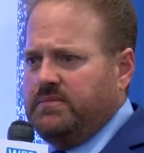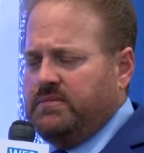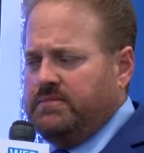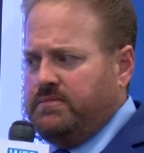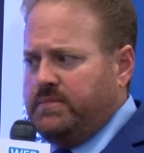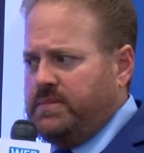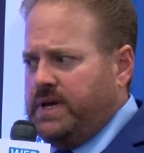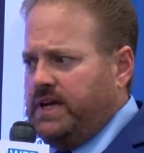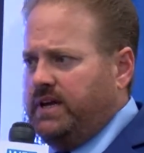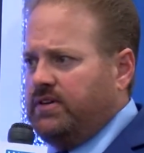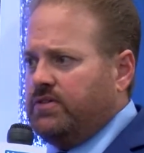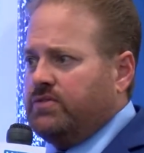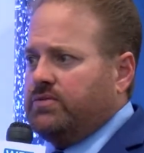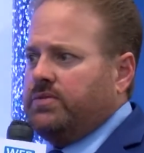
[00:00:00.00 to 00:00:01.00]

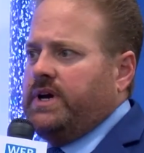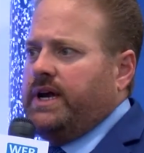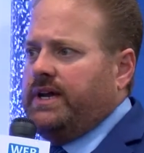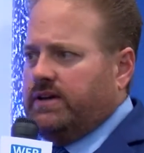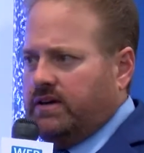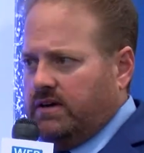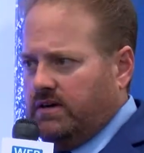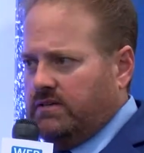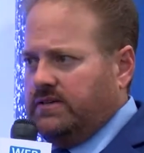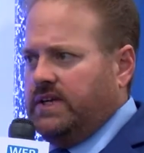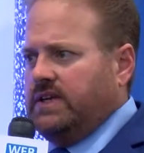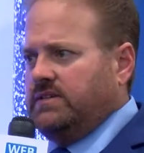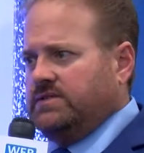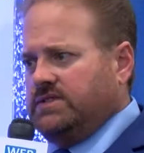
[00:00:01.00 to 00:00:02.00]
made greater
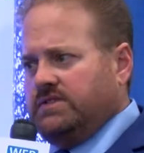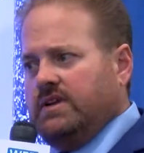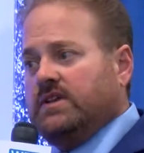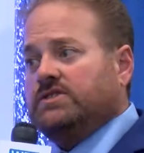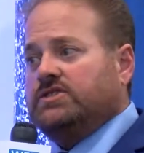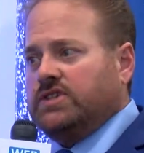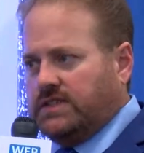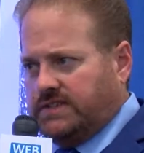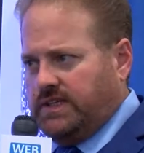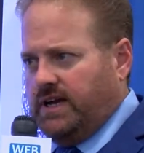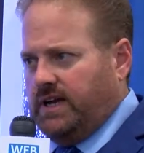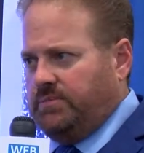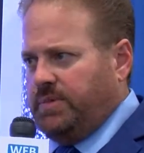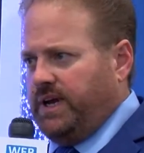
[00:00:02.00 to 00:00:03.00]
than just the
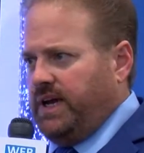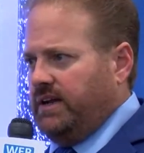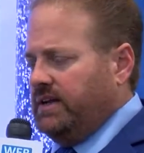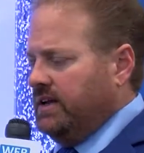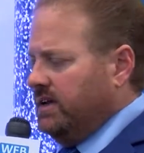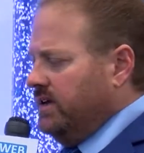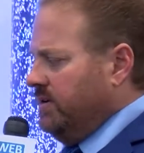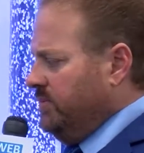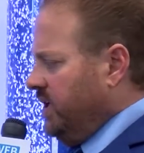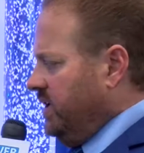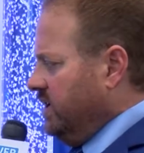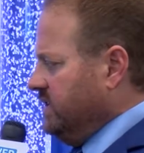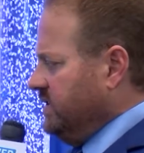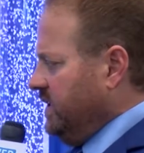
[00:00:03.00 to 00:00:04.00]
iPad
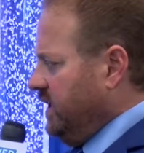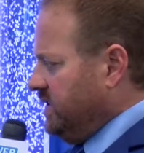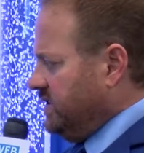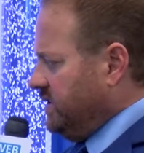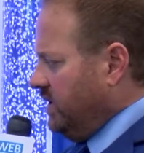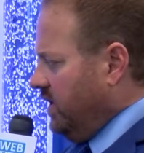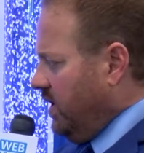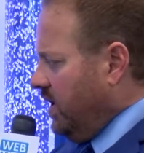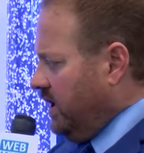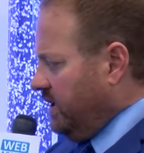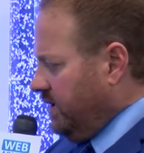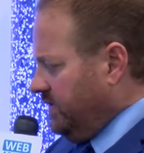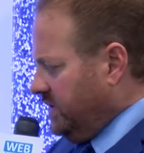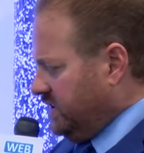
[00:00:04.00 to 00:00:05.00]
because it's the
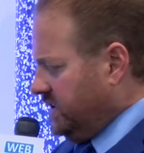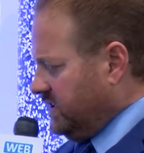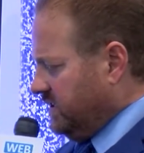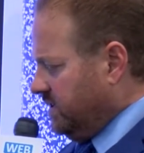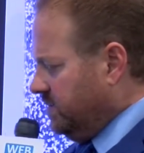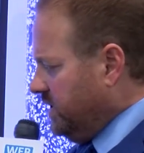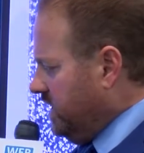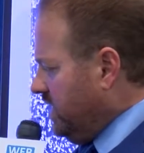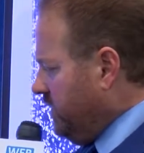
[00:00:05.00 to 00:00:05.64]
heart of the system.